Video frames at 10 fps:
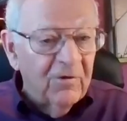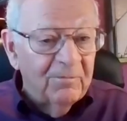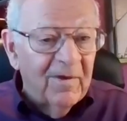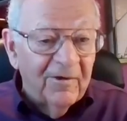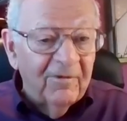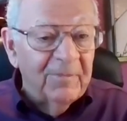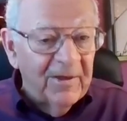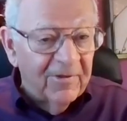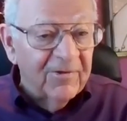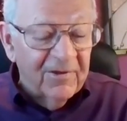a good model
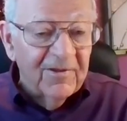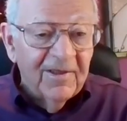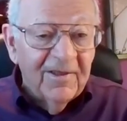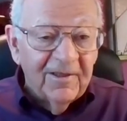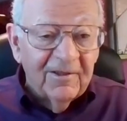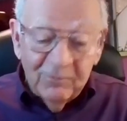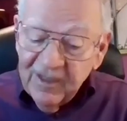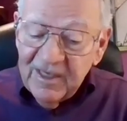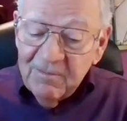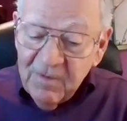because it
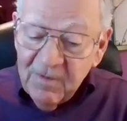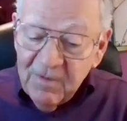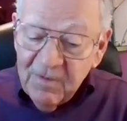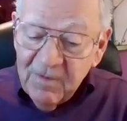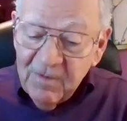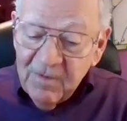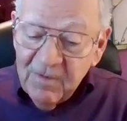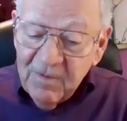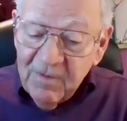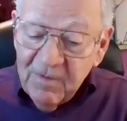really
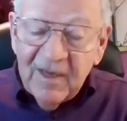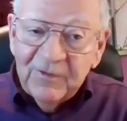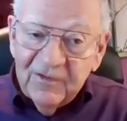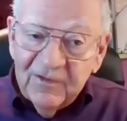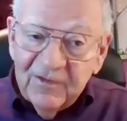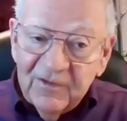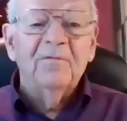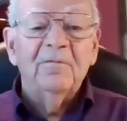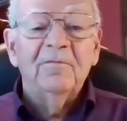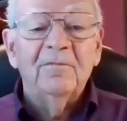mimicked what we
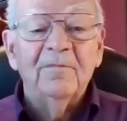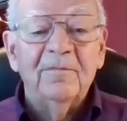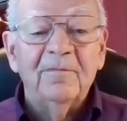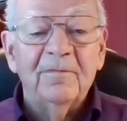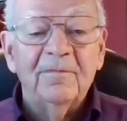see in people.